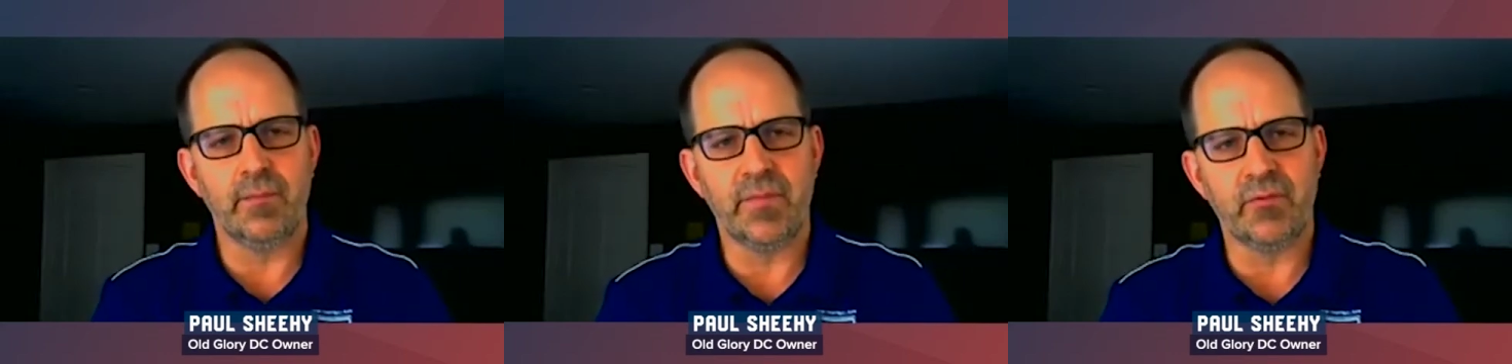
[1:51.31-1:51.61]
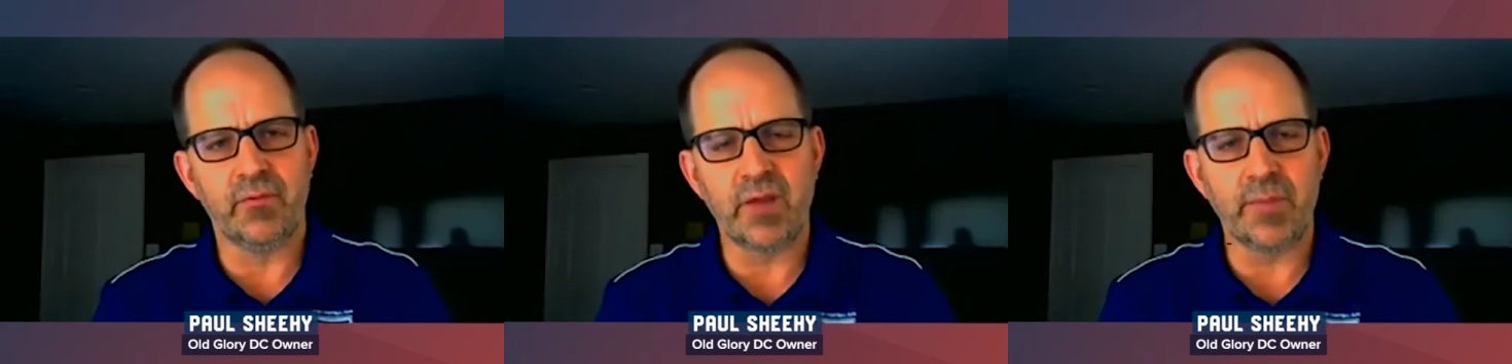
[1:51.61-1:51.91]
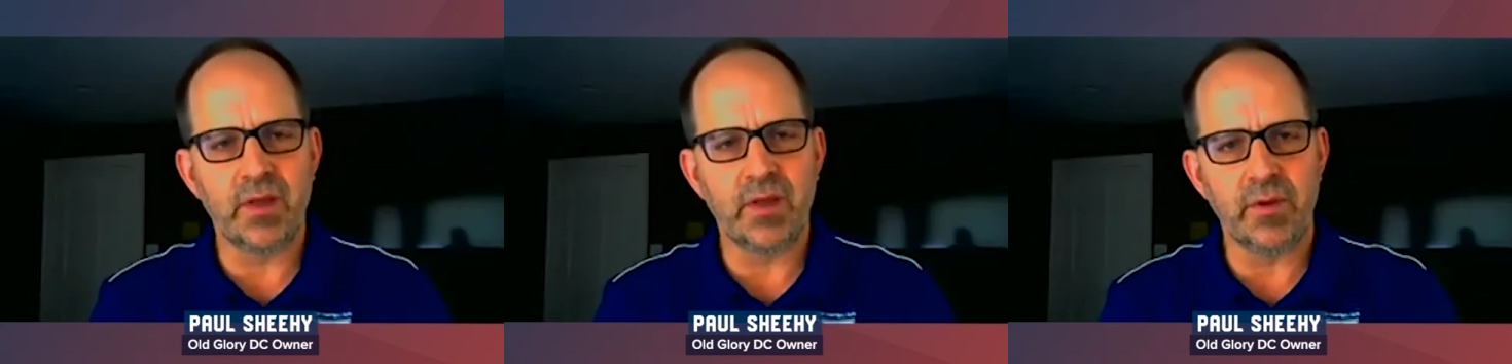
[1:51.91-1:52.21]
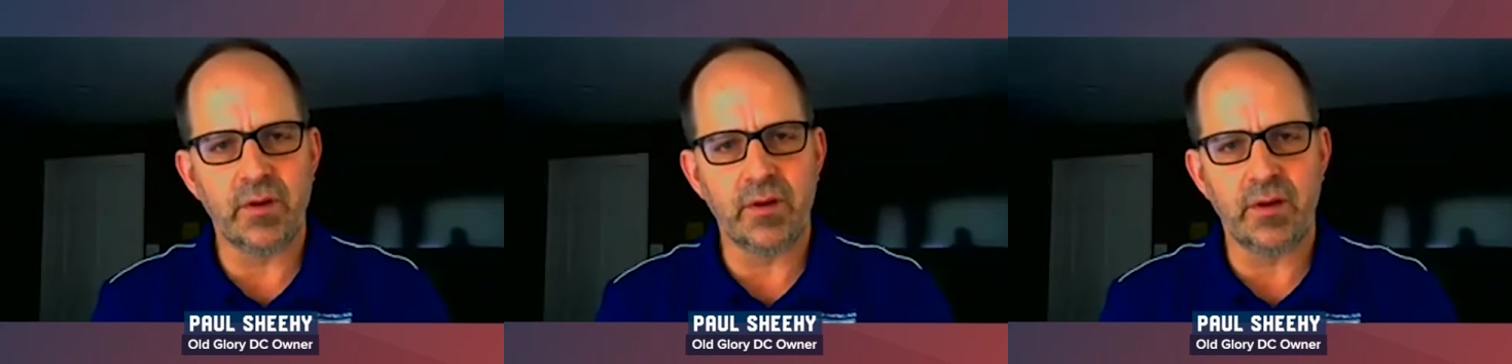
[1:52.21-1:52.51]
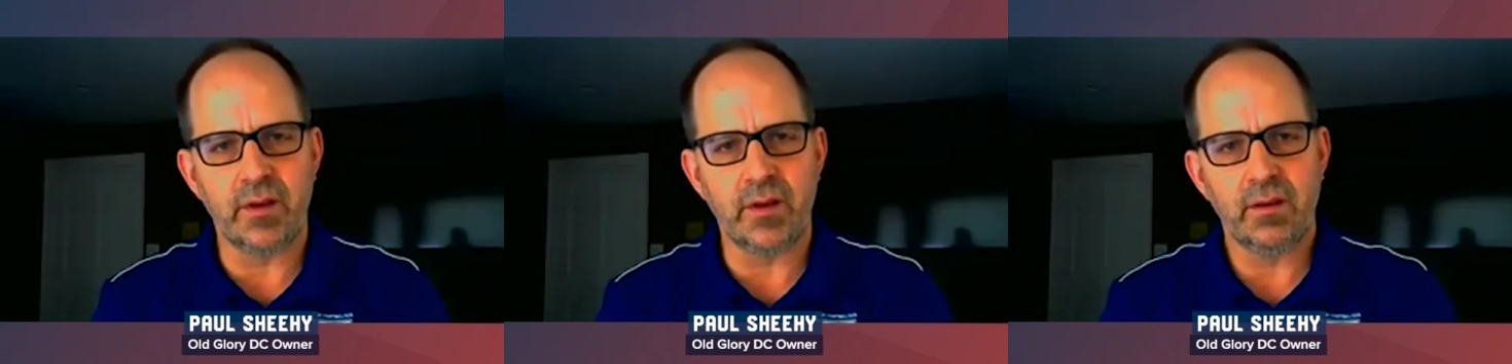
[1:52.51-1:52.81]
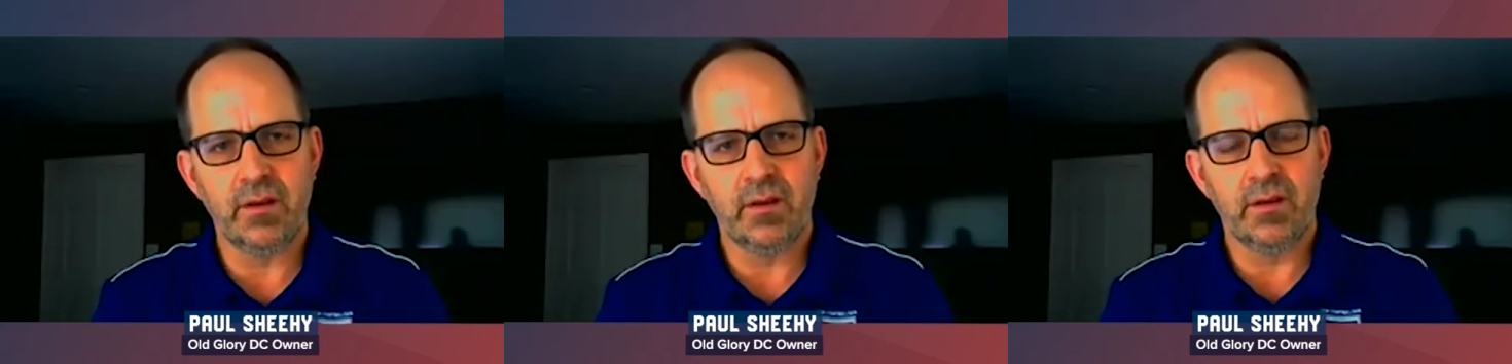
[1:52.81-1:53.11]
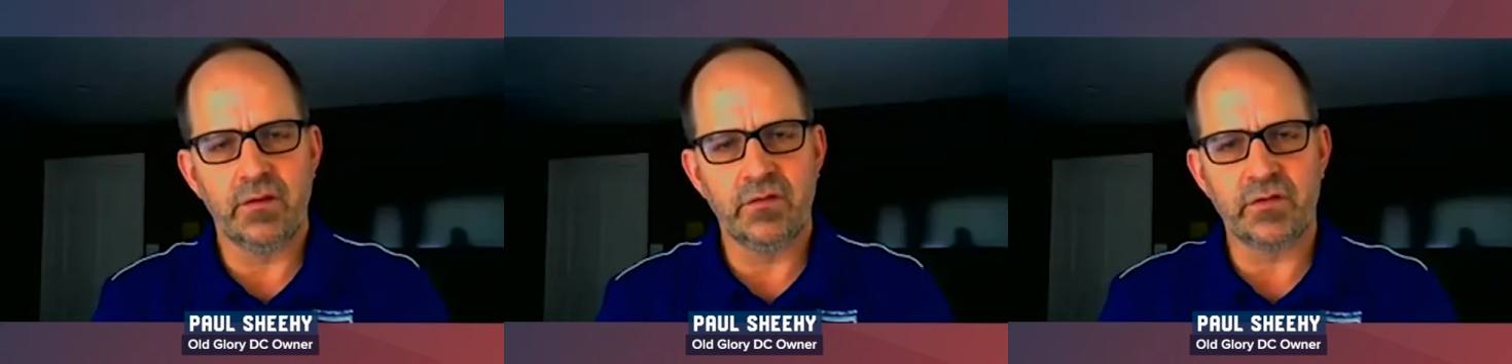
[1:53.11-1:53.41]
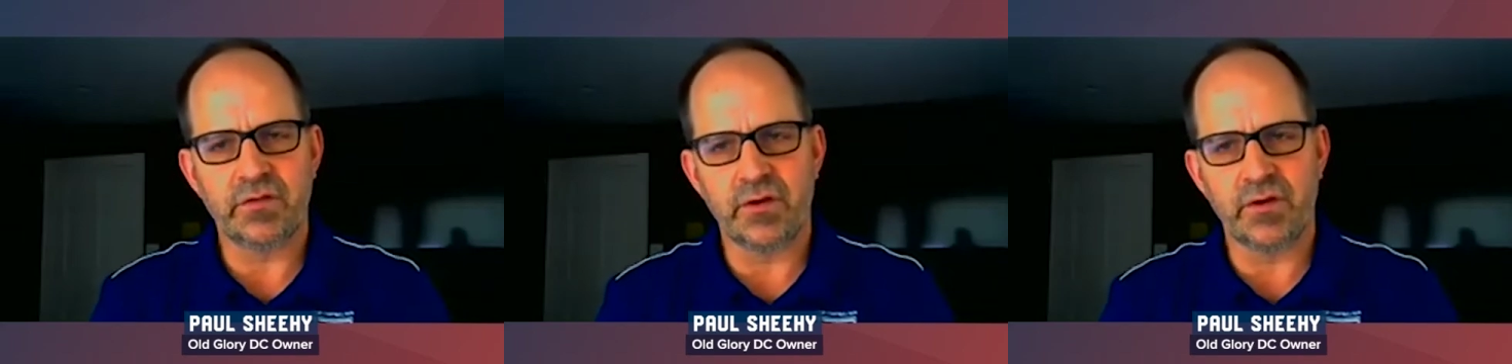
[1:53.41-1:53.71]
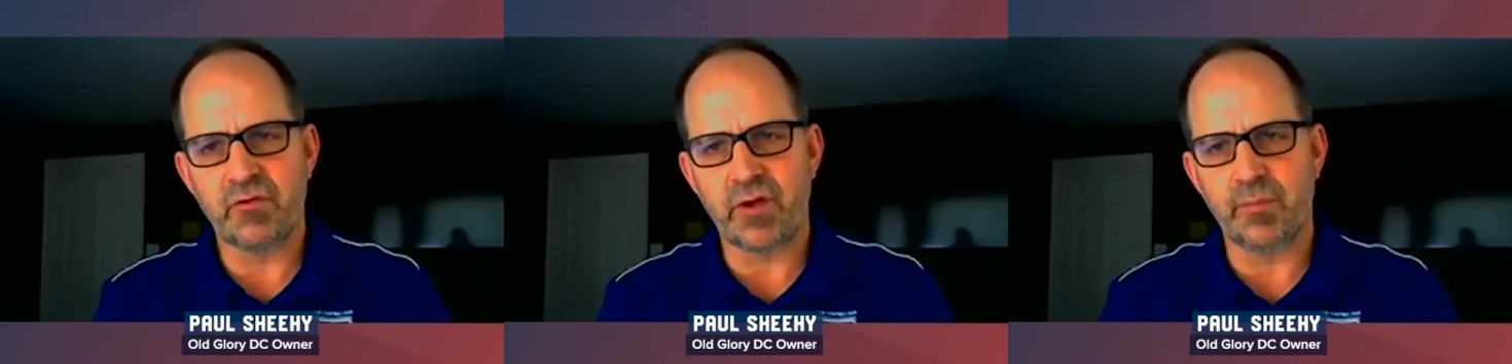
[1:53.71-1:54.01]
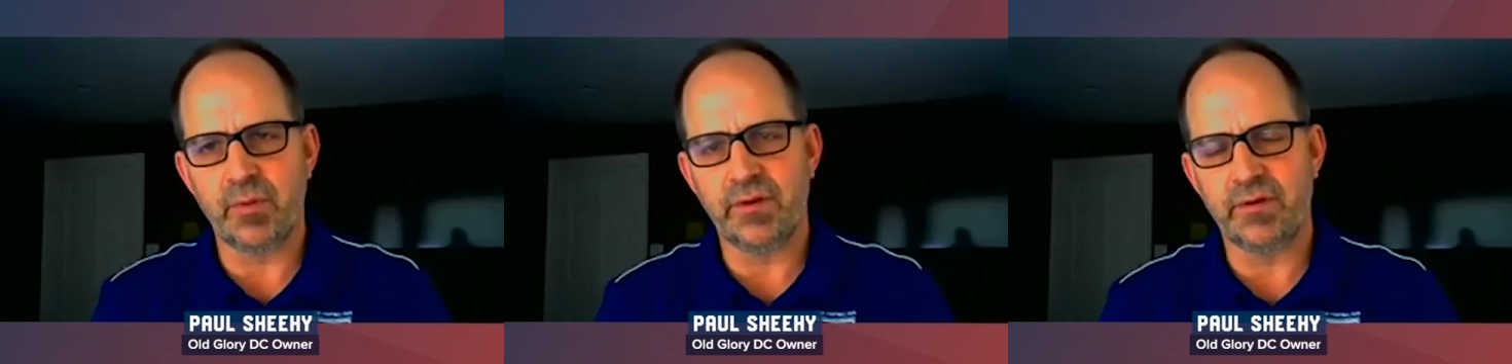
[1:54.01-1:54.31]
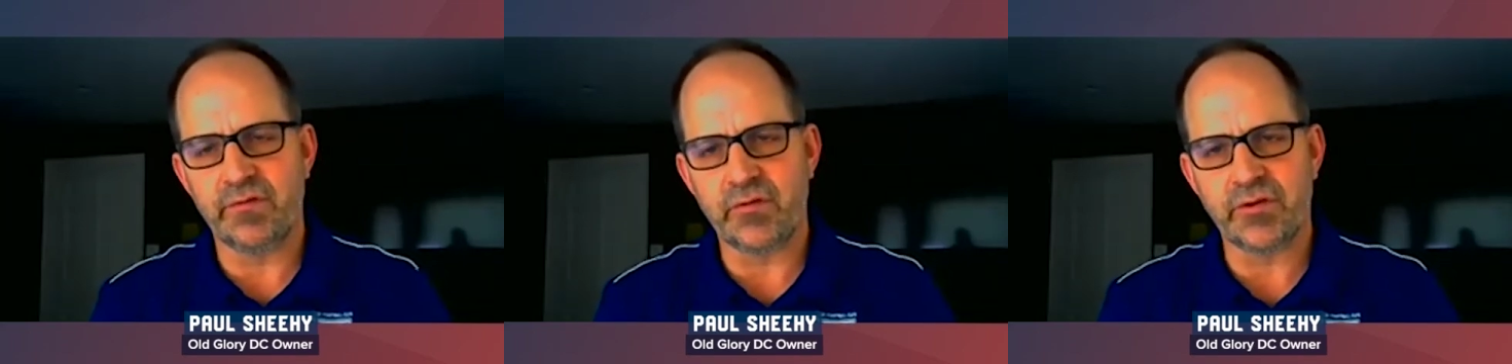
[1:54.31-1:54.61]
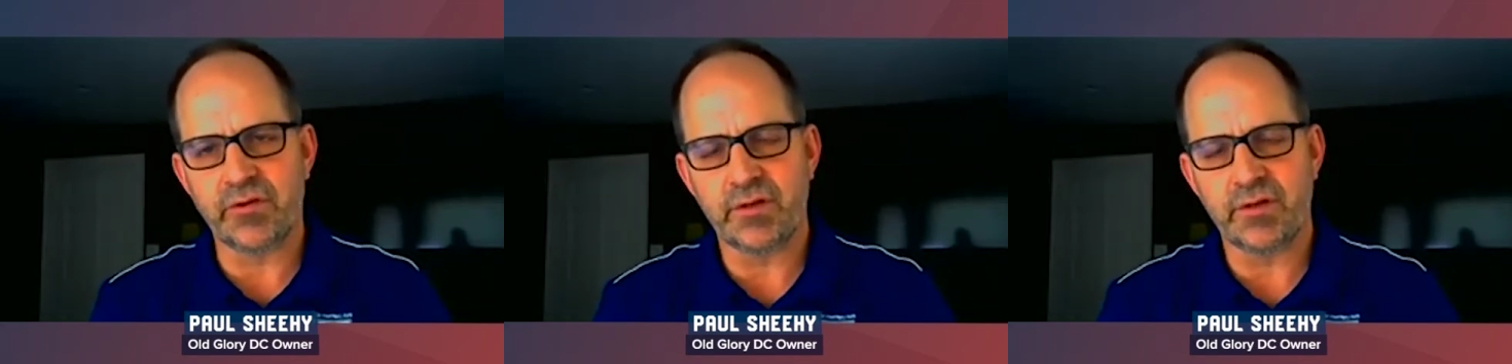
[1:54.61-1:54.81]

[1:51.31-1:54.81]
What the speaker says: the rugby community is just an incredibly diverse